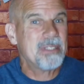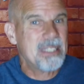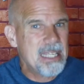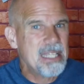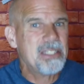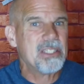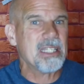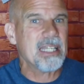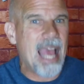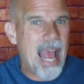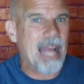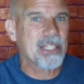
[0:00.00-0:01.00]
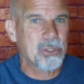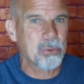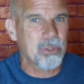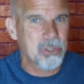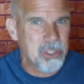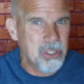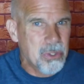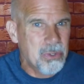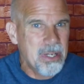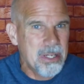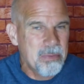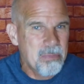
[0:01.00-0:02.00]
teaching actual
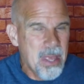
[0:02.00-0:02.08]
children,